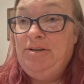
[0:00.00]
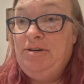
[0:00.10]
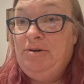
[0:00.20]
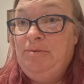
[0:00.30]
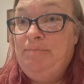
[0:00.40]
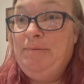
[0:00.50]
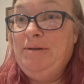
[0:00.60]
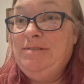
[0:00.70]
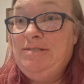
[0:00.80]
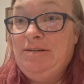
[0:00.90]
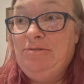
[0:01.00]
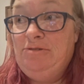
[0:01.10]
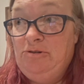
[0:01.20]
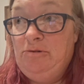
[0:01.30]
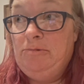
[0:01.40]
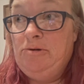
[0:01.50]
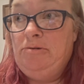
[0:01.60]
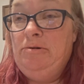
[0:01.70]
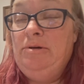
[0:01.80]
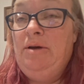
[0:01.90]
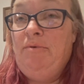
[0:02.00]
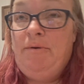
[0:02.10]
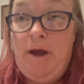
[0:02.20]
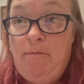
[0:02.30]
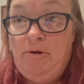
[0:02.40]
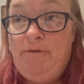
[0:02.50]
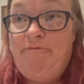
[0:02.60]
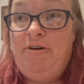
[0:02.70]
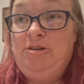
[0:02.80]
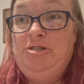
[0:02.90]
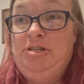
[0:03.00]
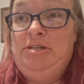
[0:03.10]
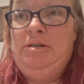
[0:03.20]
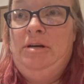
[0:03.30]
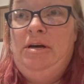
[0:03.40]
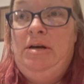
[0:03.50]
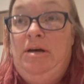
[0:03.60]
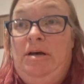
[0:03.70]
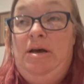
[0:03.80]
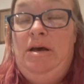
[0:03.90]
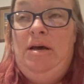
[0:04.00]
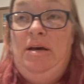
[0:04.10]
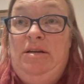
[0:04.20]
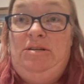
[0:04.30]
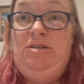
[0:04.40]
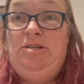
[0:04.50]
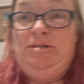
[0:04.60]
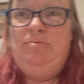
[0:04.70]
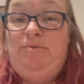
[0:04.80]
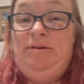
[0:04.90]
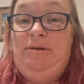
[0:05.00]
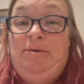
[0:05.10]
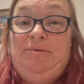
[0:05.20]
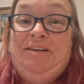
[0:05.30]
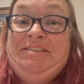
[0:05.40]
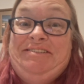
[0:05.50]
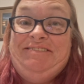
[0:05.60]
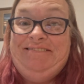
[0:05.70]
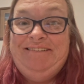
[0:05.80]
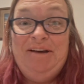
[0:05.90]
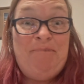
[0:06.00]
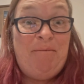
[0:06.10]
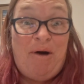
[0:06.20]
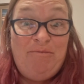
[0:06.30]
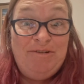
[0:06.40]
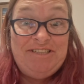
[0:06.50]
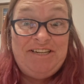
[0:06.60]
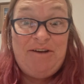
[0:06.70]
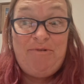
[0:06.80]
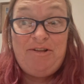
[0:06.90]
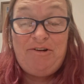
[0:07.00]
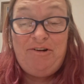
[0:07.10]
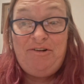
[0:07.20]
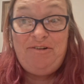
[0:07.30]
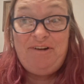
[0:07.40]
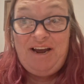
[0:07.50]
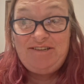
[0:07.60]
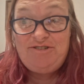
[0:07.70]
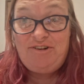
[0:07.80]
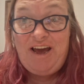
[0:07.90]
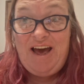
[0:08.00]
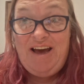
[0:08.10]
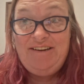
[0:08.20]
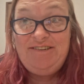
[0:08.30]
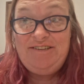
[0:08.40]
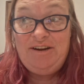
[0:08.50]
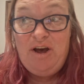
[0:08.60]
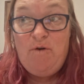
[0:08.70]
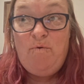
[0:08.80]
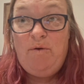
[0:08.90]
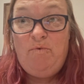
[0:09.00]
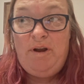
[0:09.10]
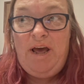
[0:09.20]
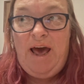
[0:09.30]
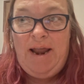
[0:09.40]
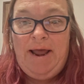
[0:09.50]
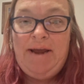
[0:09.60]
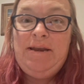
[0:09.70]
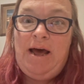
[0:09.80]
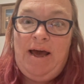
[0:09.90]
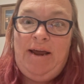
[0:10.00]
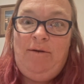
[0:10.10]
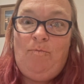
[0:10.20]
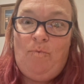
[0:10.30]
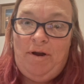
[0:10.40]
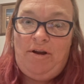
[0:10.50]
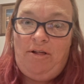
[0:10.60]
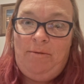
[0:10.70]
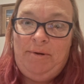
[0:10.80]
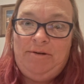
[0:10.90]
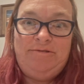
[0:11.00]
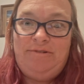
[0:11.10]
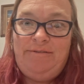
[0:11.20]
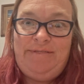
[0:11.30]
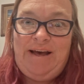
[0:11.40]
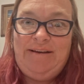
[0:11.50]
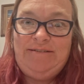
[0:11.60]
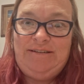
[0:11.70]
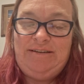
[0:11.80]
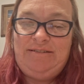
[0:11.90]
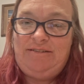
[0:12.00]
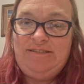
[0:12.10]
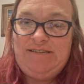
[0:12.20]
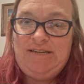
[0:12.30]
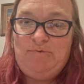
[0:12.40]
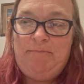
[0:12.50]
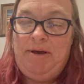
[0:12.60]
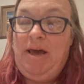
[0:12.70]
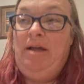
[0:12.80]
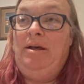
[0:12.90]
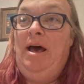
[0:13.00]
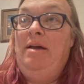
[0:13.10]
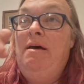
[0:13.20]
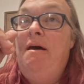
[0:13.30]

do, but still doable, and we were able to function. If my mom wasn't there with her extra cash, we would have had like 9 $1 bills. That is it, because that's what Michaela had,